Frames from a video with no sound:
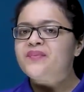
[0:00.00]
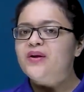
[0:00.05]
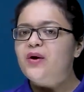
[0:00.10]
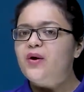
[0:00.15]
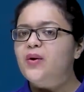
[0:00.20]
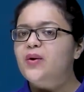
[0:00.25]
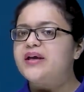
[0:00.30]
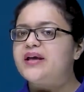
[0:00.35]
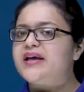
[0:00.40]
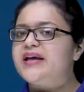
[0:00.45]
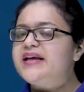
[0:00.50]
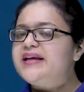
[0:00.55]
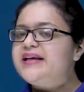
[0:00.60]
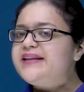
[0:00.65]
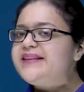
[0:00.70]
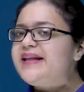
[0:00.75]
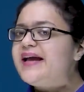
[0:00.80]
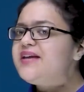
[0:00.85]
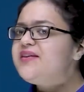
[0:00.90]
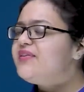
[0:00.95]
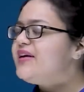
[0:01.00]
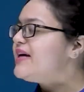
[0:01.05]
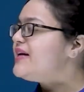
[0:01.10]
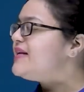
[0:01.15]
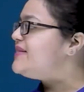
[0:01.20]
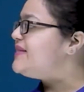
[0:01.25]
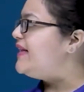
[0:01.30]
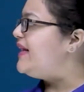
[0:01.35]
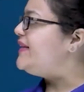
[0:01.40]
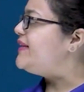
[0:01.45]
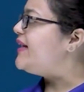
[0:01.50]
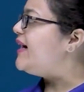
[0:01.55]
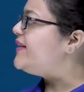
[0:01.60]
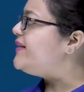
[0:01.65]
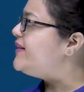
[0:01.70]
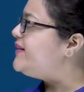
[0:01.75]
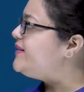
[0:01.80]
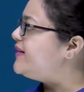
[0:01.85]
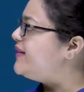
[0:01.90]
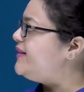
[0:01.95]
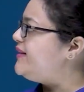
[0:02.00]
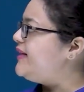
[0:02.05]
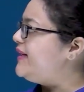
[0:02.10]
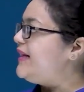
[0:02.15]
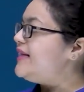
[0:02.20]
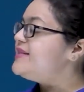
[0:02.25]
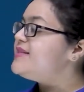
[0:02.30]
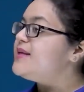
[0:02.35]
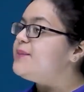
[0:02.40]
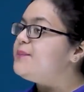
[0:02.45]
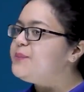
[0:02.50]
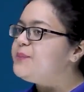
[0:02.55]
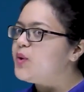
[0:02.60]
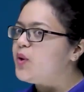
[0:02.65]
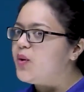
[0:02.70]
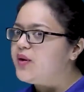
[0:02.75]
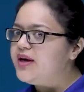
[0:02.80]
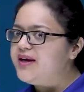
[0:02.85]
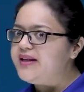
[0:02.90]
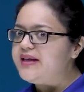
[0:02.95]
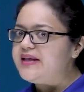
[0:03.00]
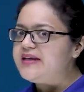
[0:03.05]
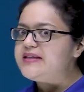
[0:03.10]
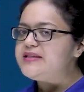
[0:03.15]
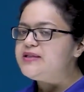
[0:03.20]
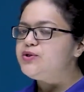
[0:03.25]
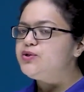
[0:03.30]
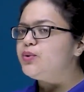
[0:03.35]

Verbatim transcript: Okay, then we are saying that it contains impurities.